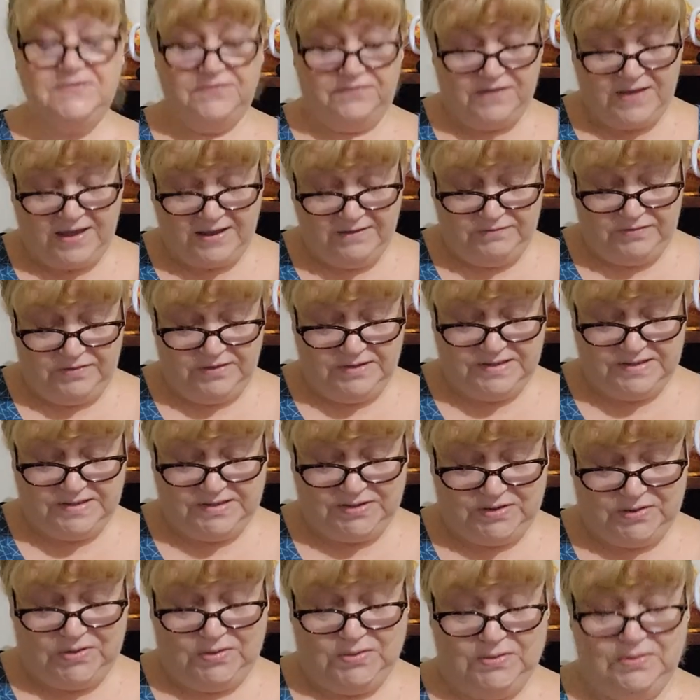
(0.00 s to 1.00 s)
favorite
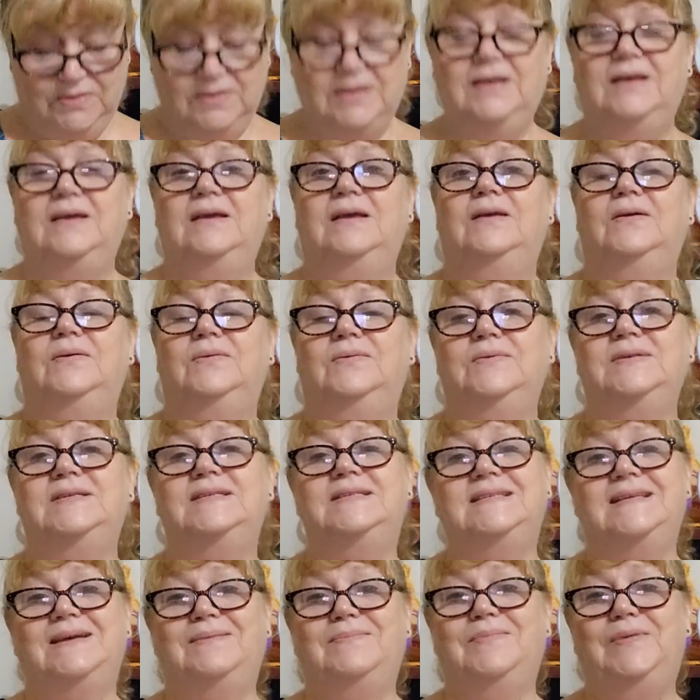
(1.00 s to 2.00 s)
song was
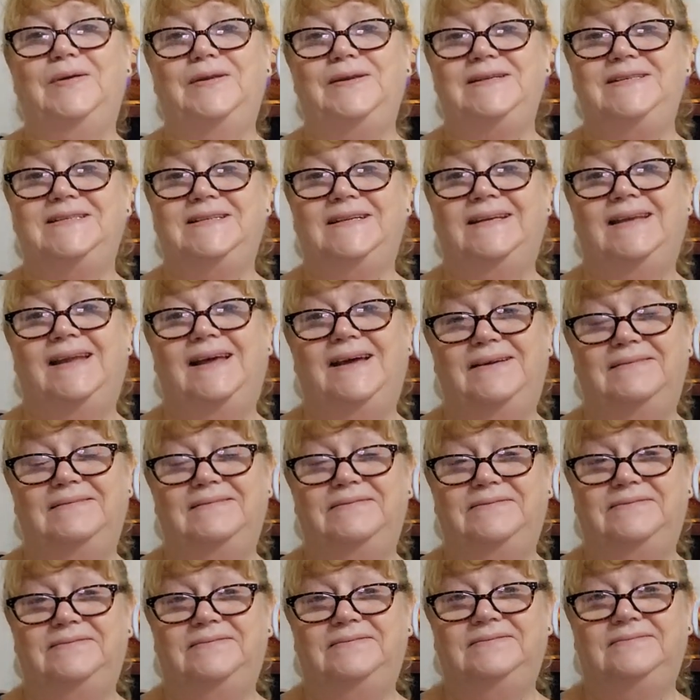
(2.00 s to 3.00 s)
Somebody to Love.
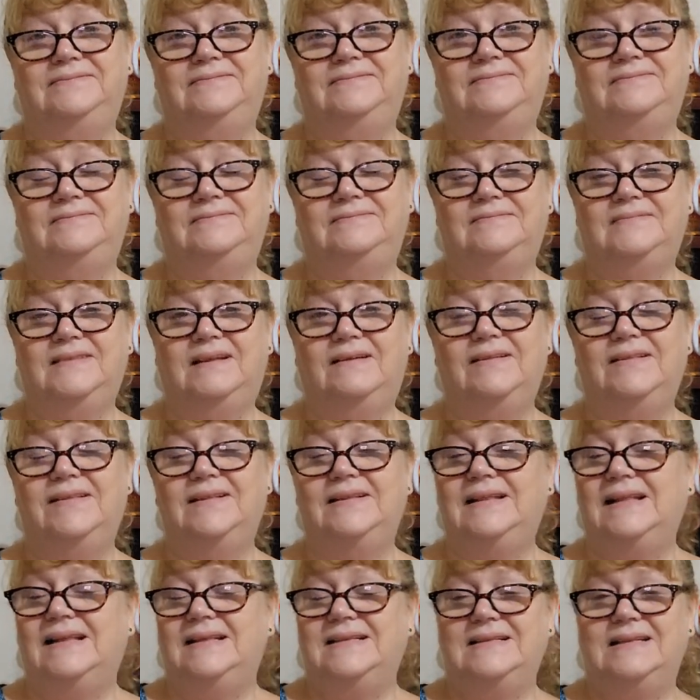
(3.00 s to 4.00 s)
I
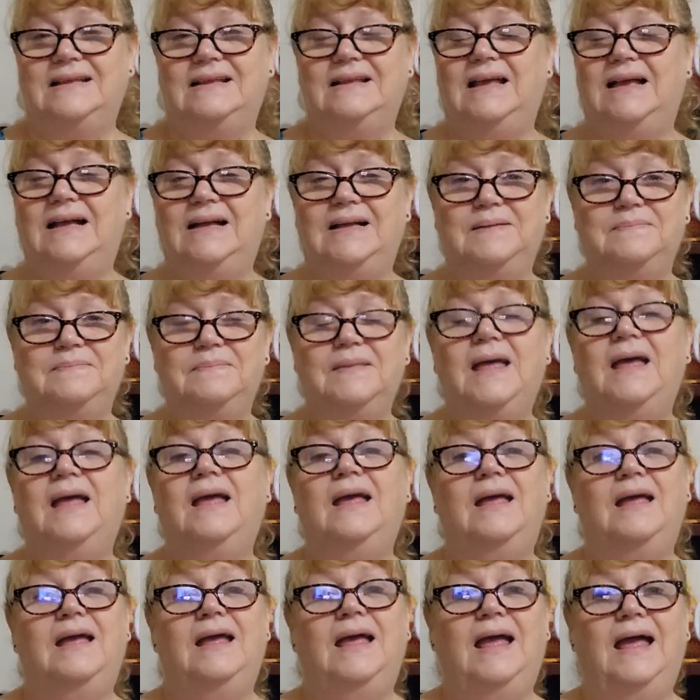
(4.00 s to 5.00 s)
mean,
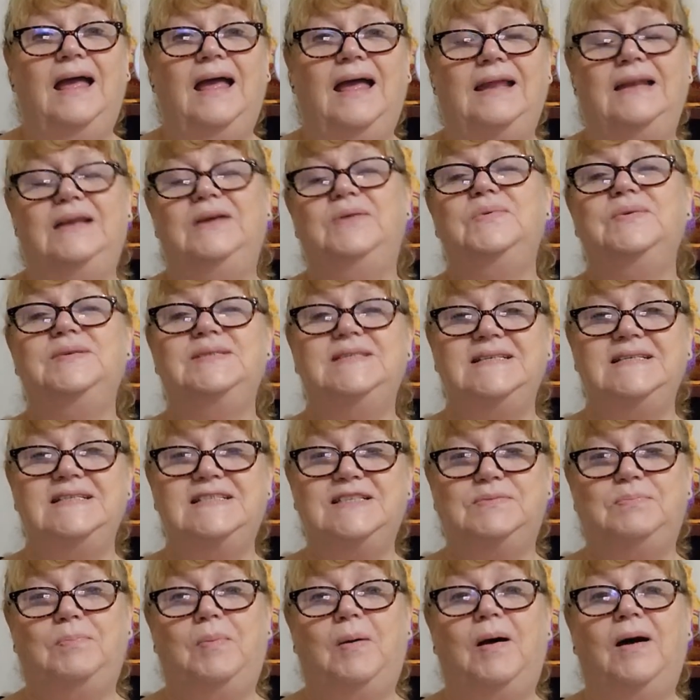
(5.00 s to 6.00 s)
and it was
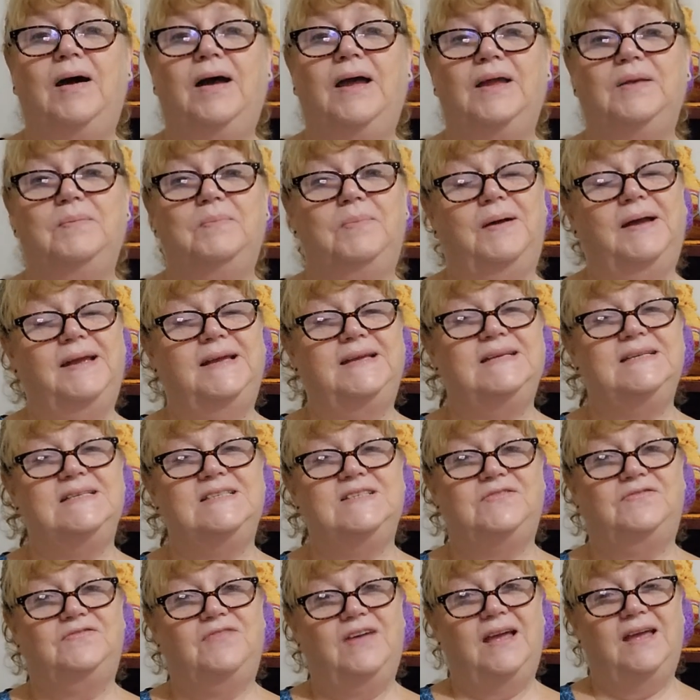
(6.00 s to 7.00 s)
inspired by his
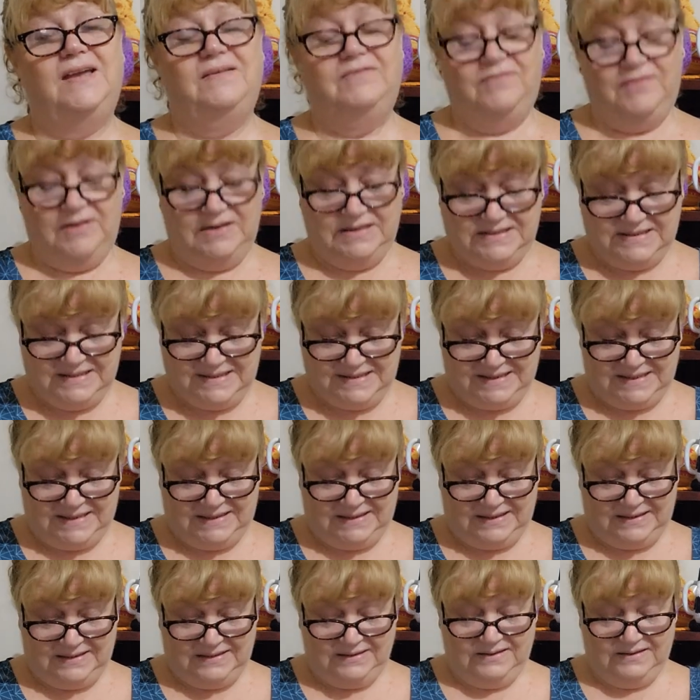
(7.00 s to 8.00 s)
favorite
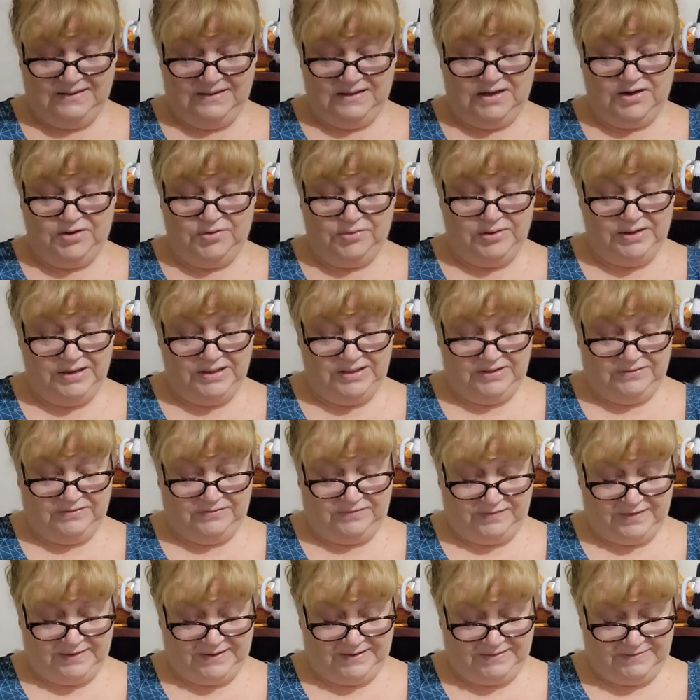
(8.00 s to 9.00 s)
singer,
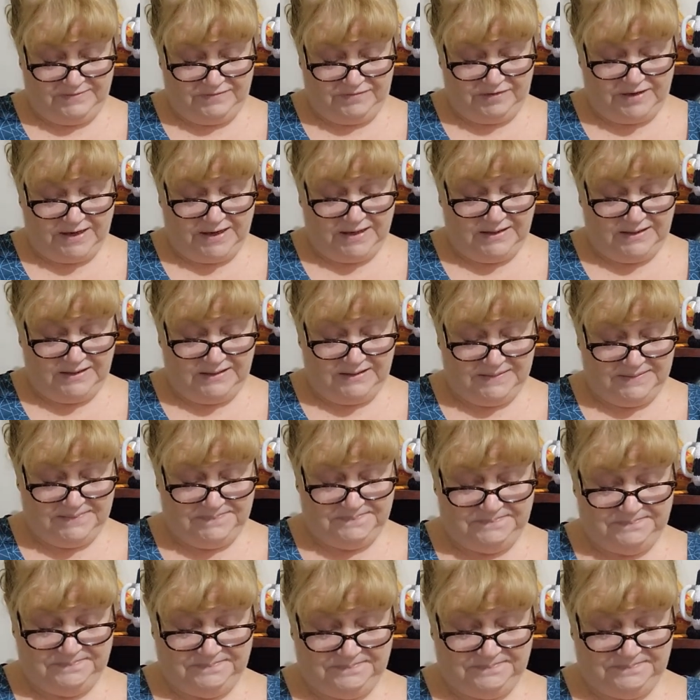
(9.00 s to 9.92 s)
Aretha Franklin.